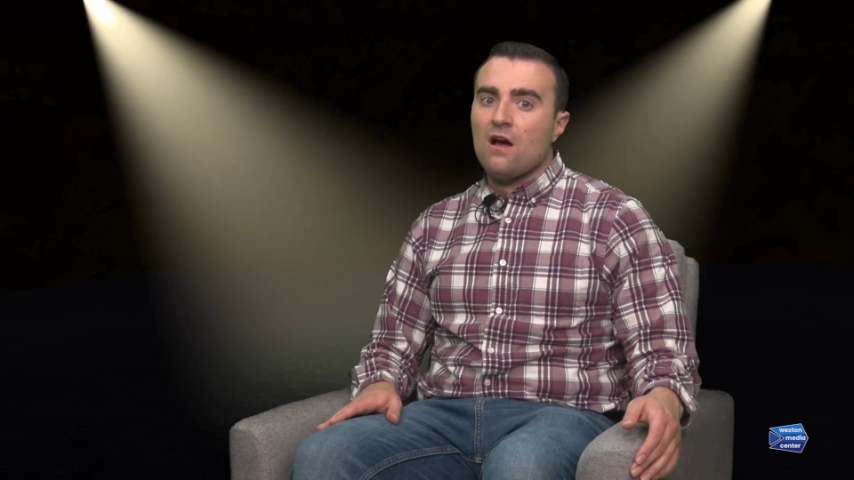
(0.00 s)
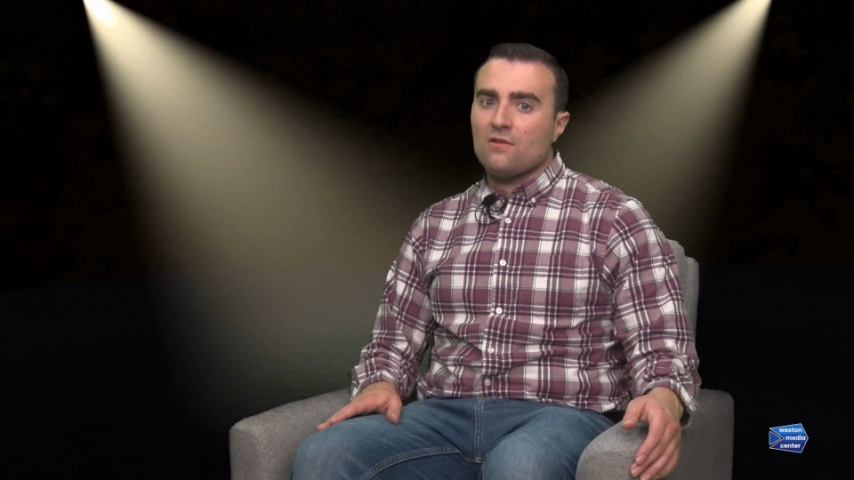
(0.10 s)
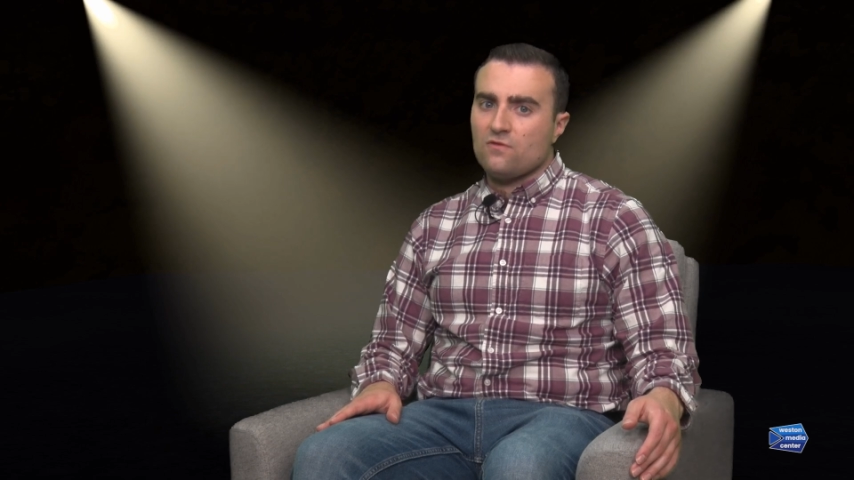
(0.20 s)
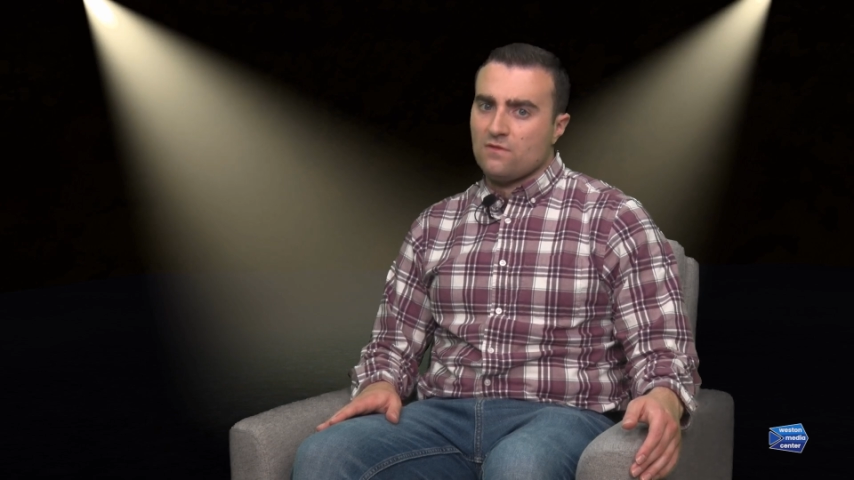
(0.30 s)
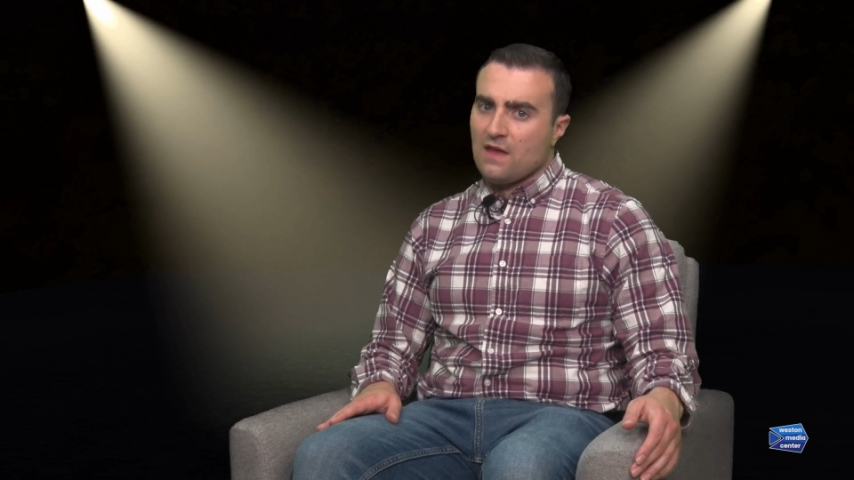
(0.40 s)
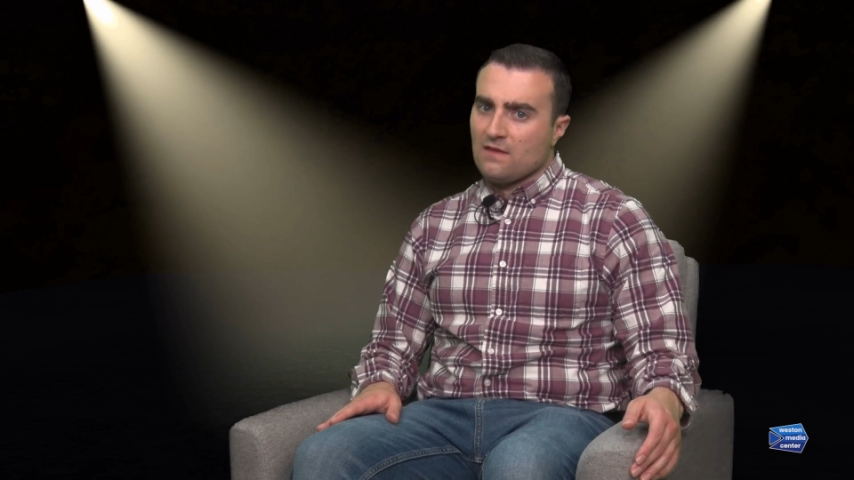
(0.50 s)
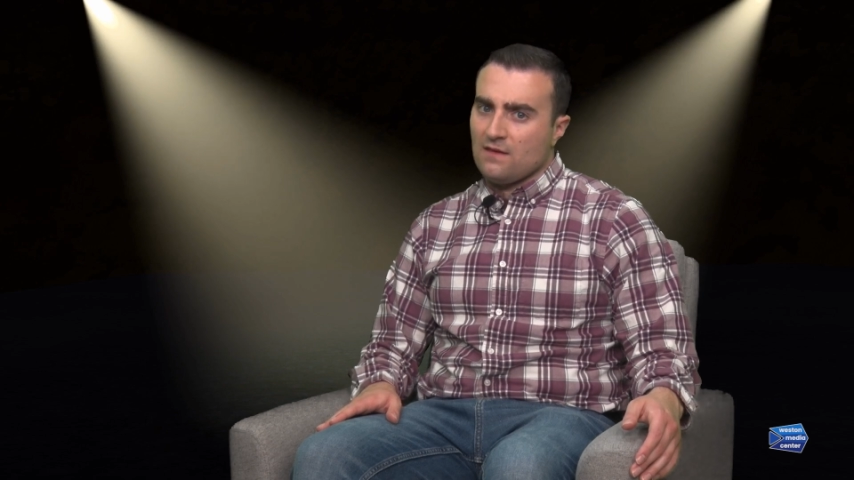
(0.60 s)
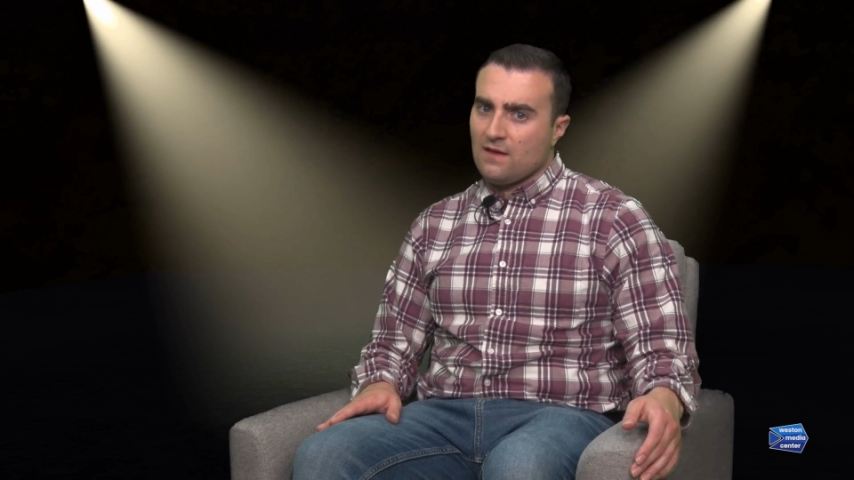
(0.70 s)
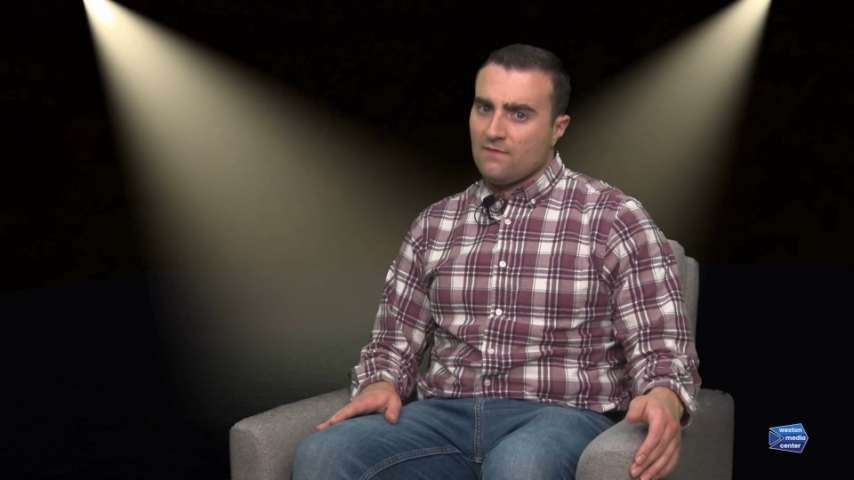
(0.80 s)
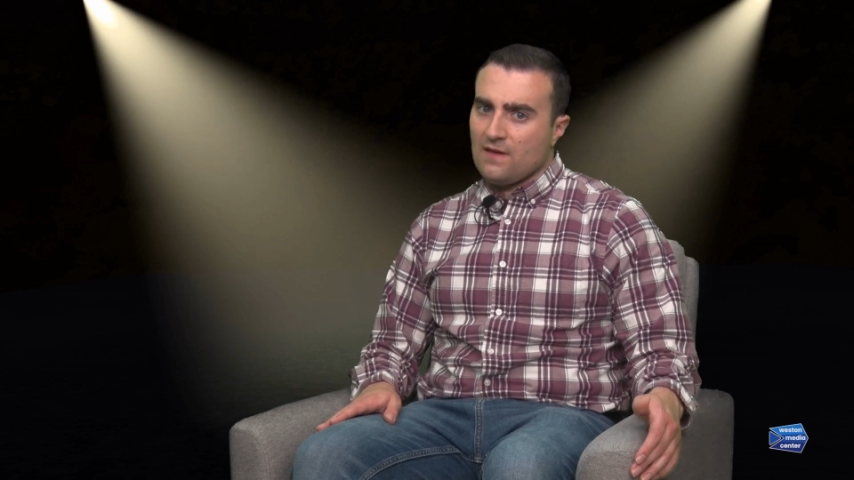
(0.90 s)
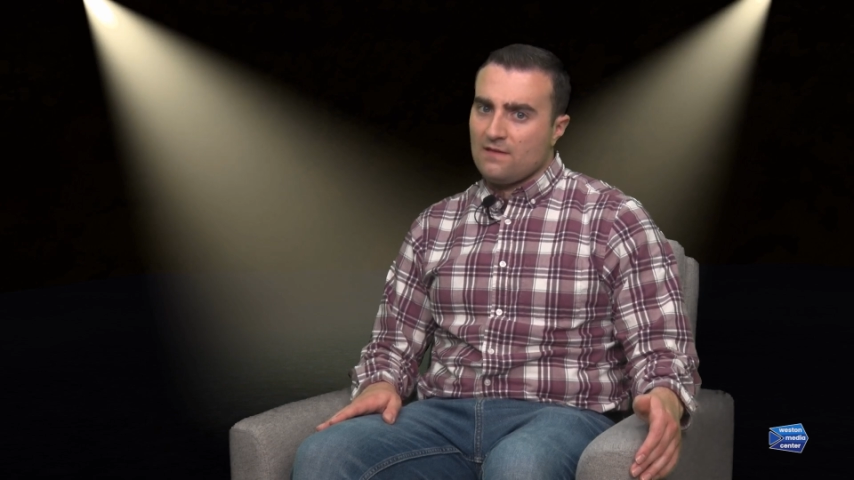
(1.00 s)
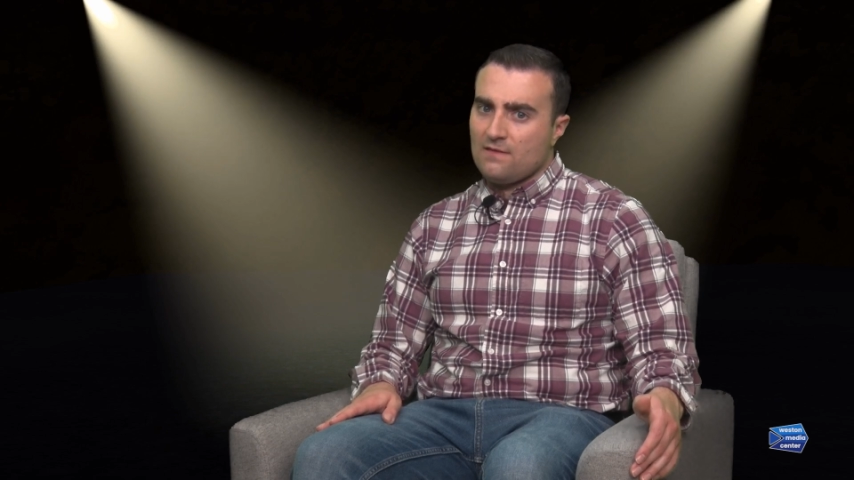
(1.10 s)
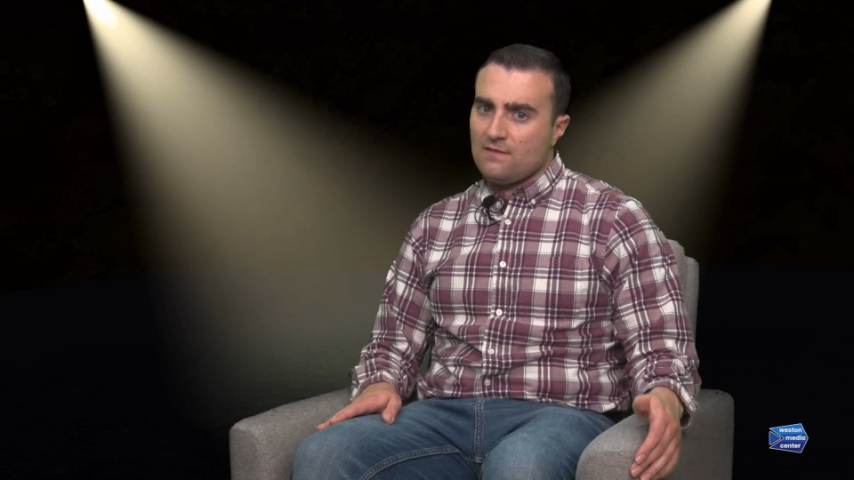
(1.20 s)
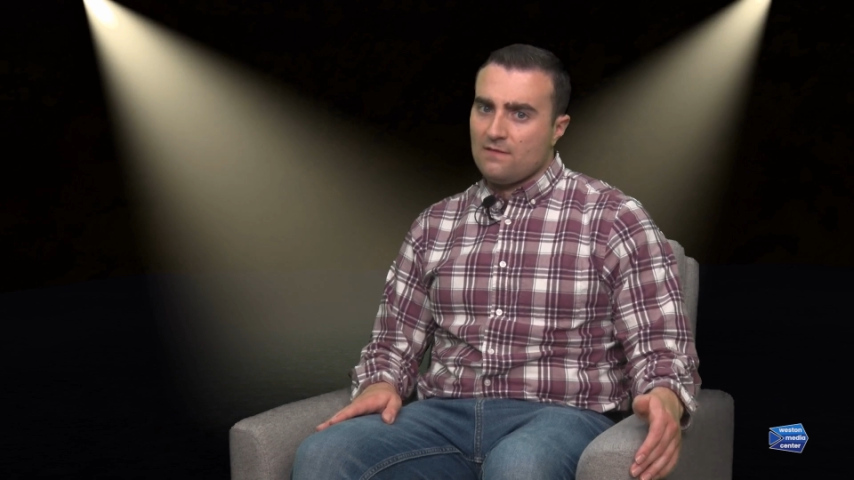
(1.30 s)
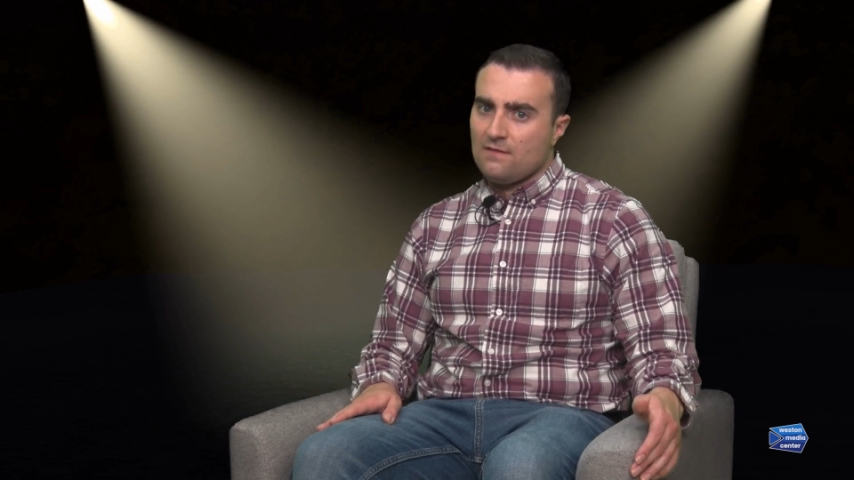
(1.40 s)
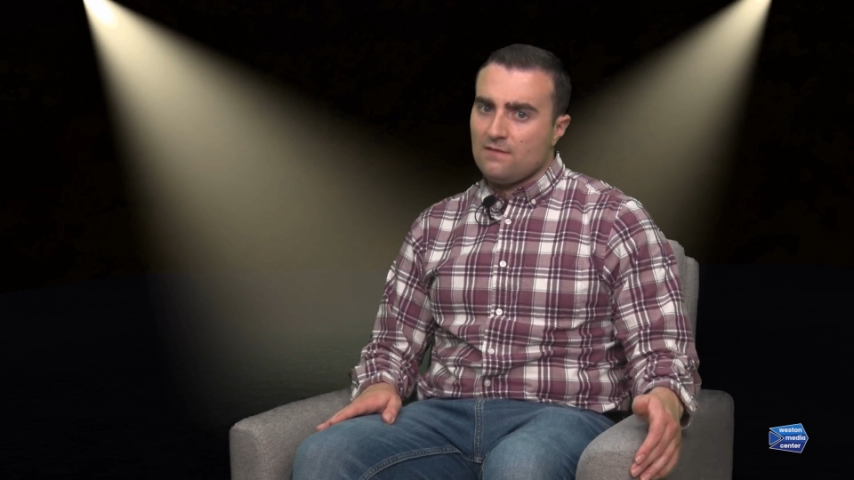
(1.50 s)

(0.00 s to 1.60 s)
ostracizing of it.